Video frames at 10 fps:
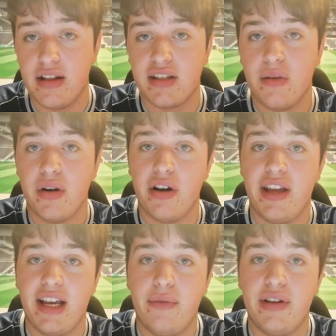the summer. I
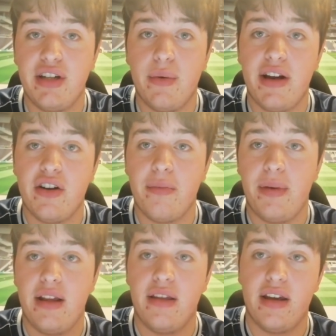think if we do end
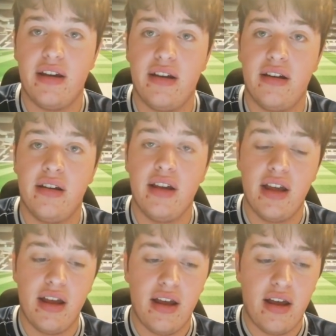up in the
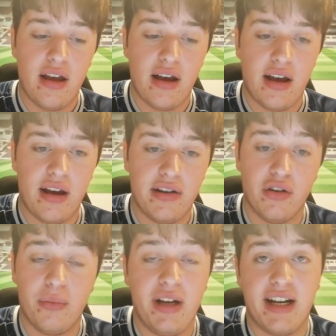
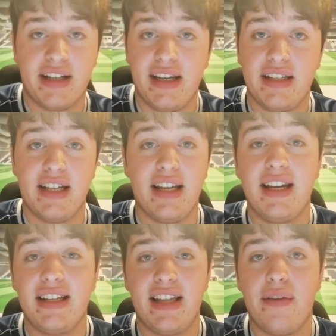Europa League next season,
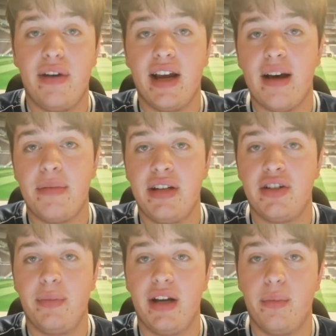it is definitely a
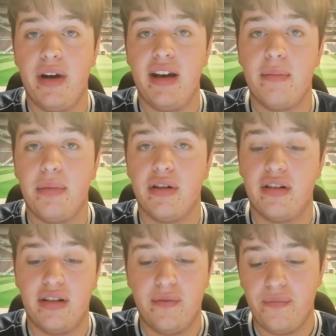competition we can win.
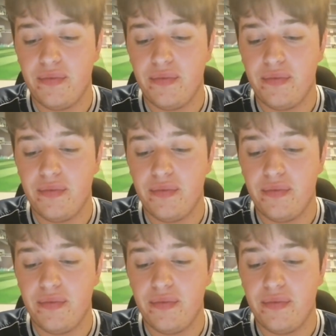But